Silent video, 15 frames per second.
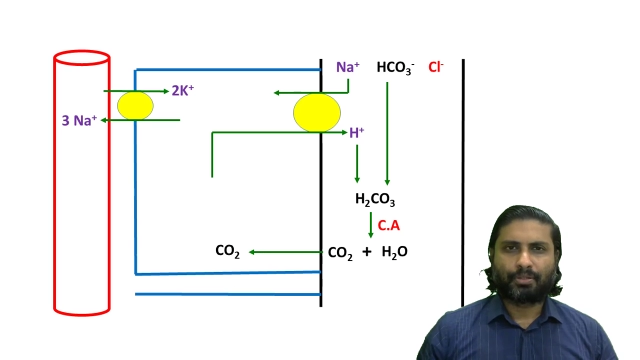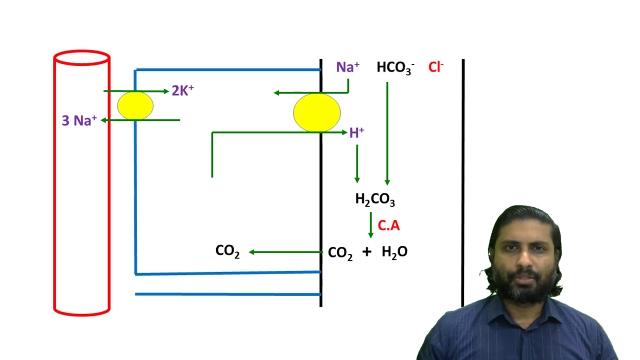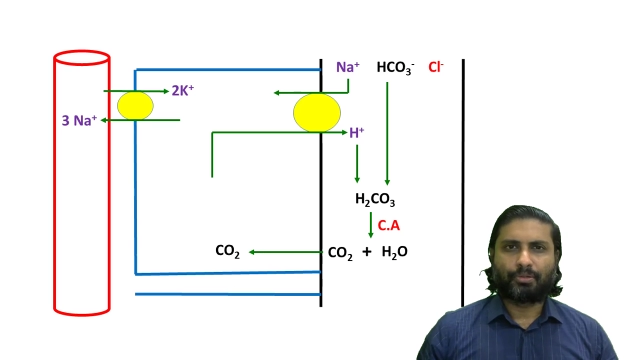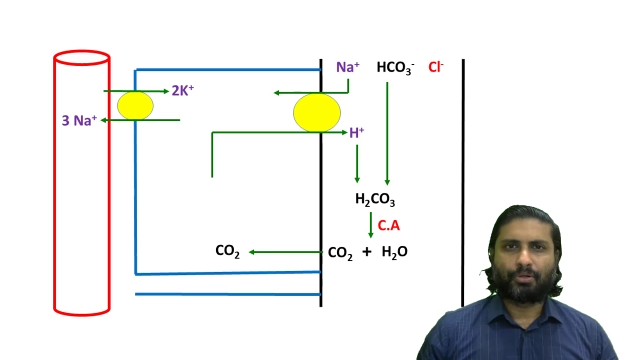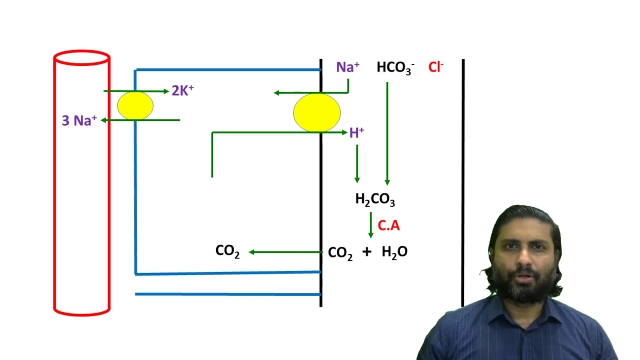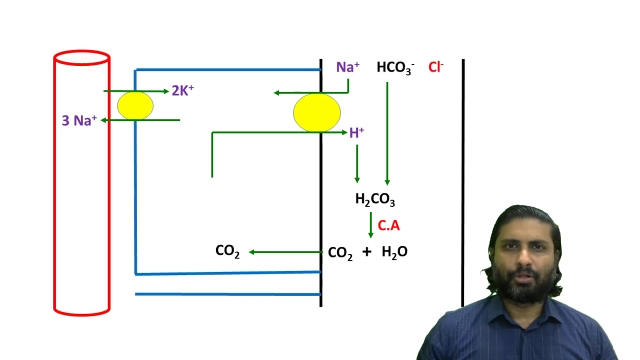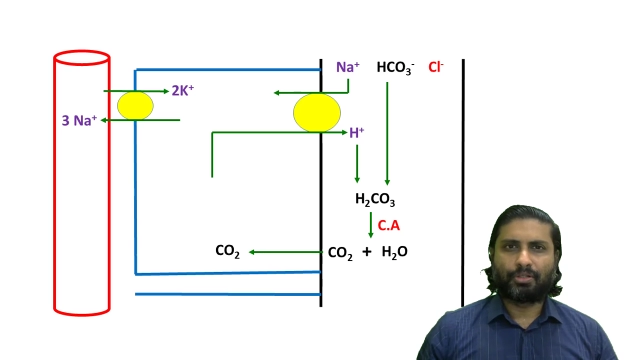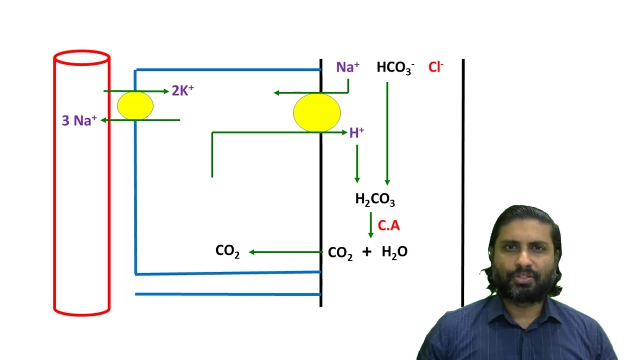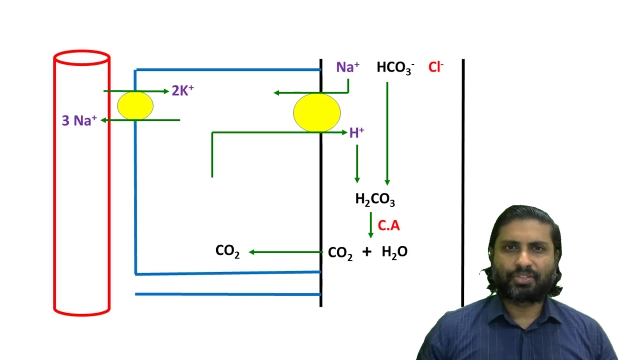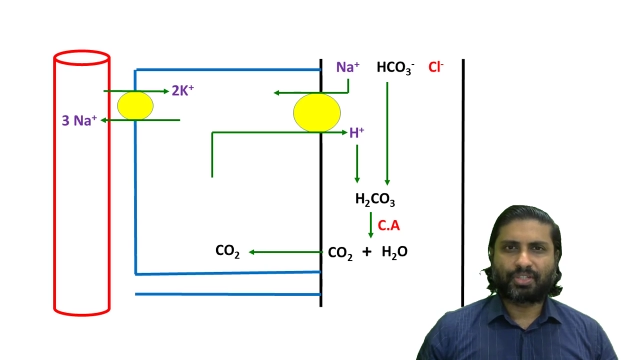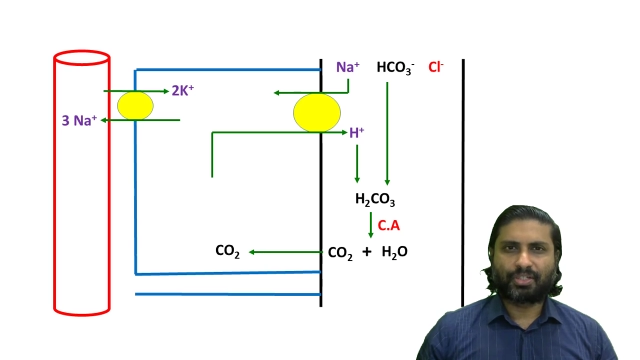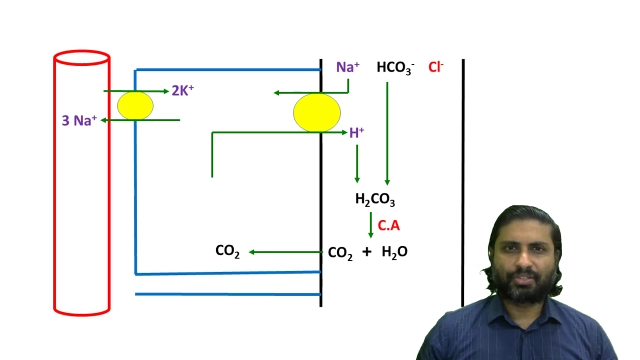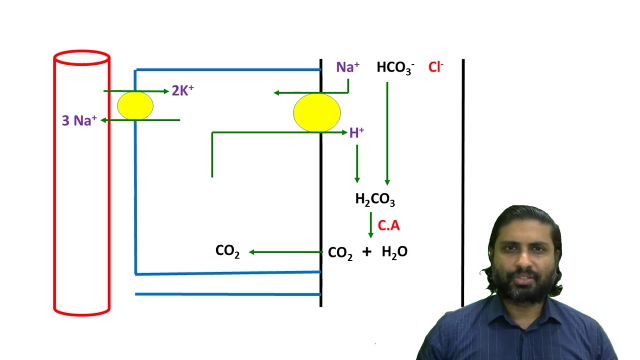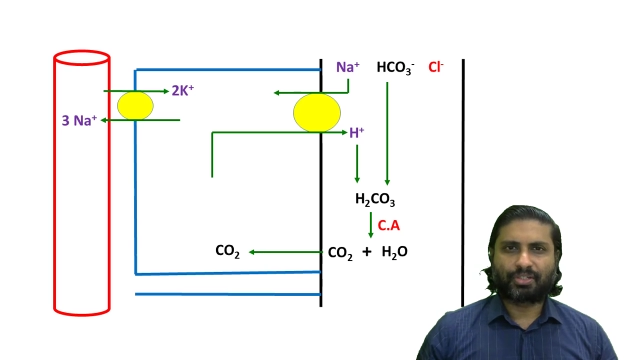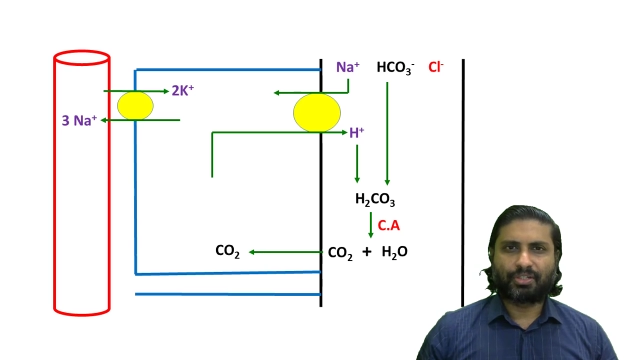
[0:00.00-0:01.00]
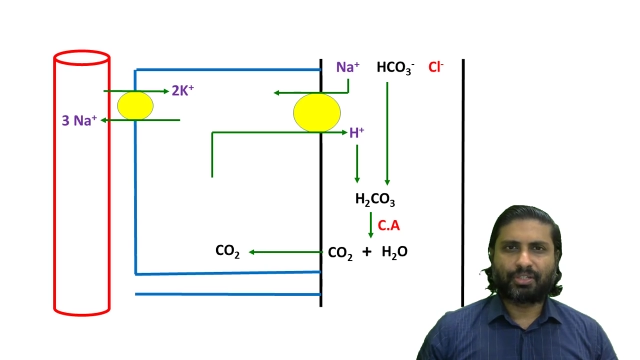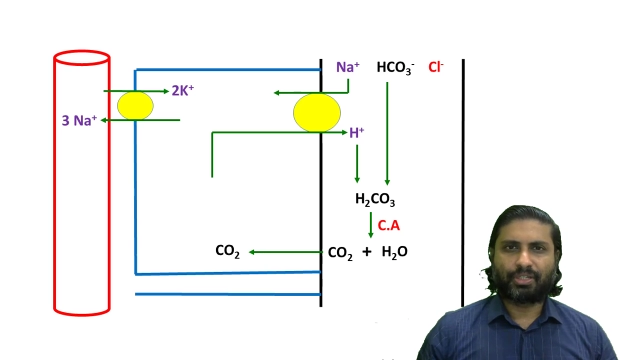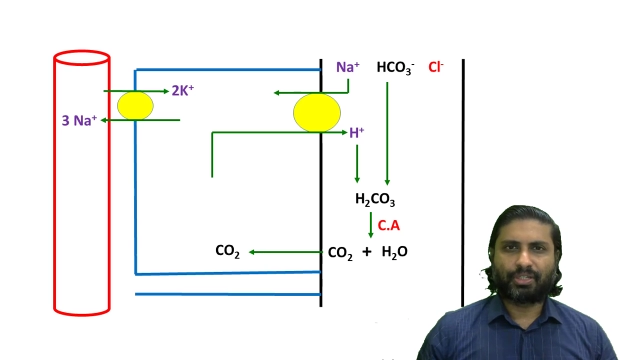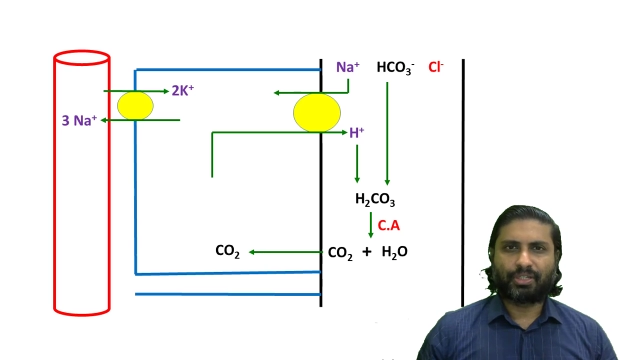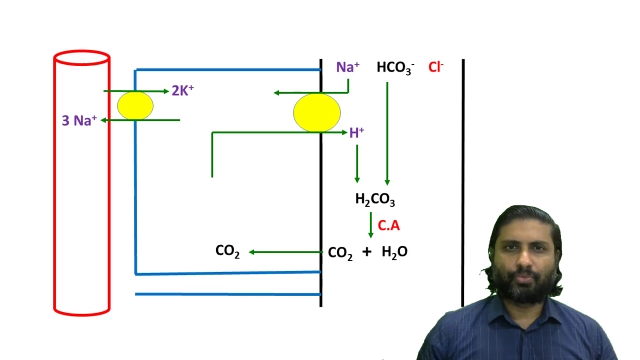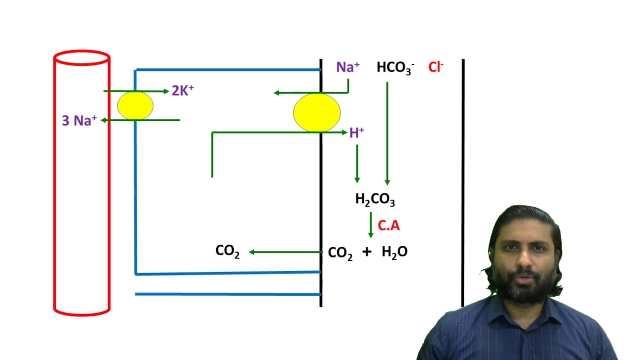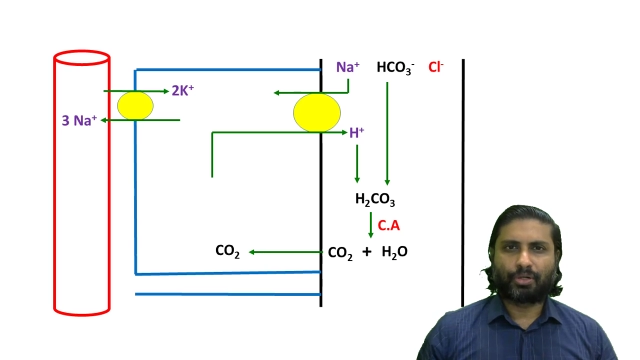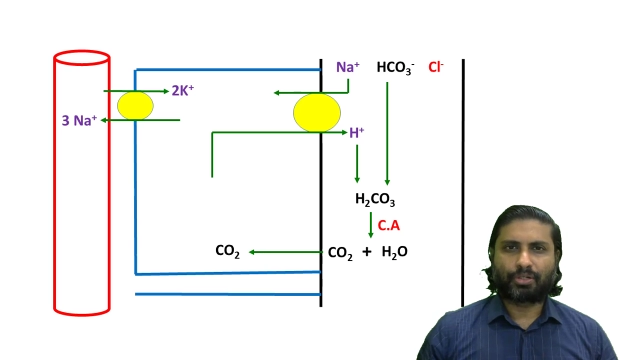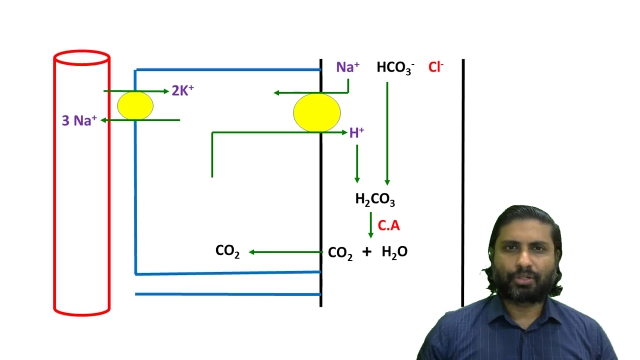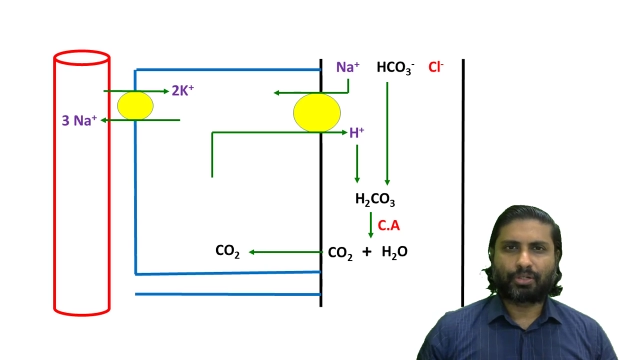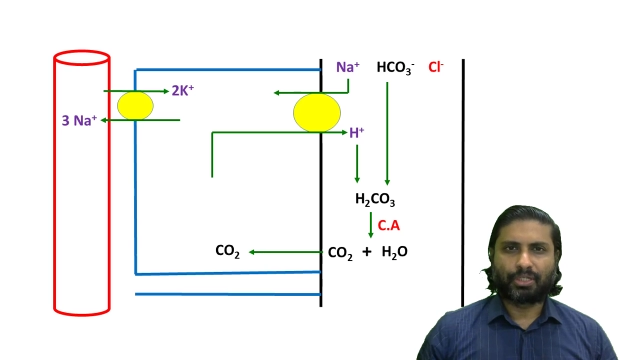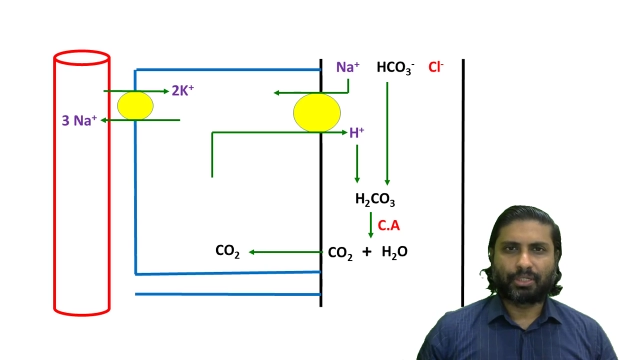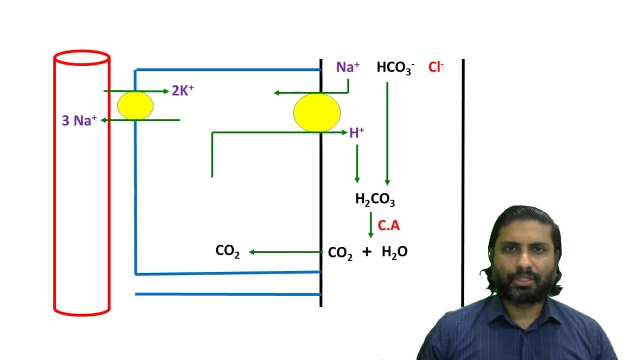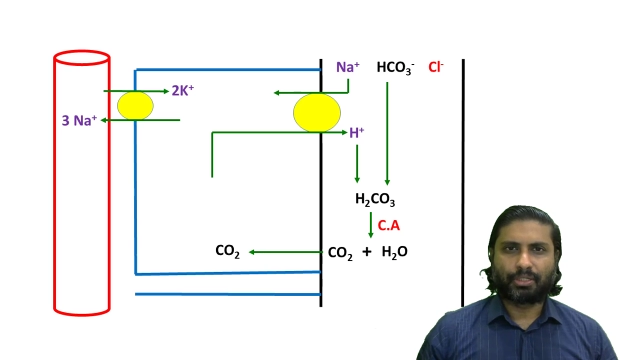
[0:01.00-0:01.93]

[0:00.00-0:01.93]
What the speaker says: Now, all cells contain water,